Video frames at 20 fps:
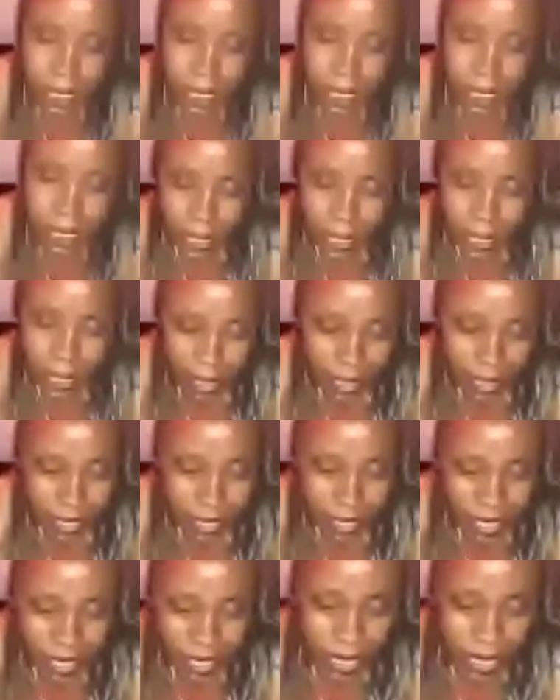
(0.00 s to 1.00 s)
Welcome in.
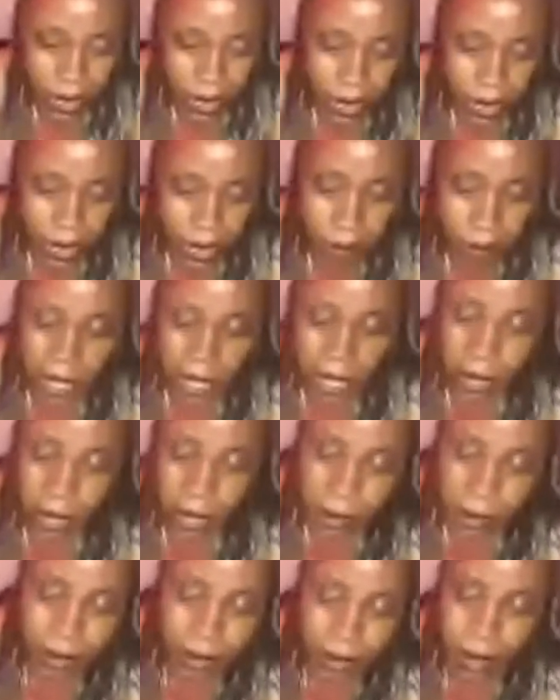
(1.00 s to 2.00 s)
Who's from who got the
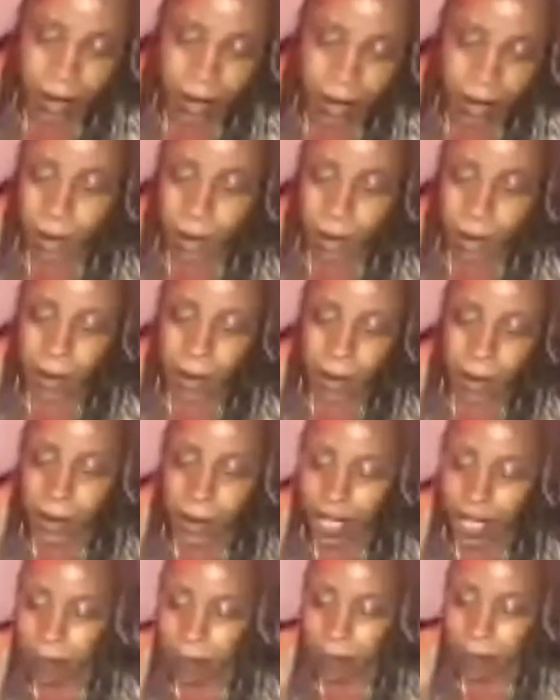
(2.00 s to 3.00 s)
Mississippi connection on
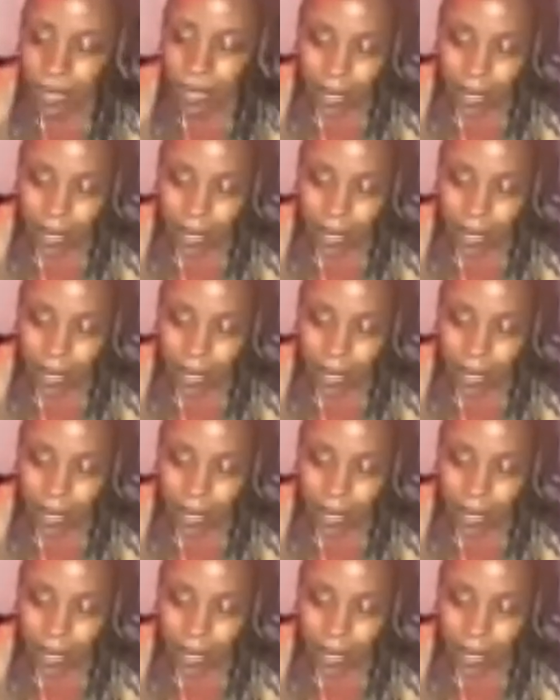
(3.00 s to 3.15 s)
here?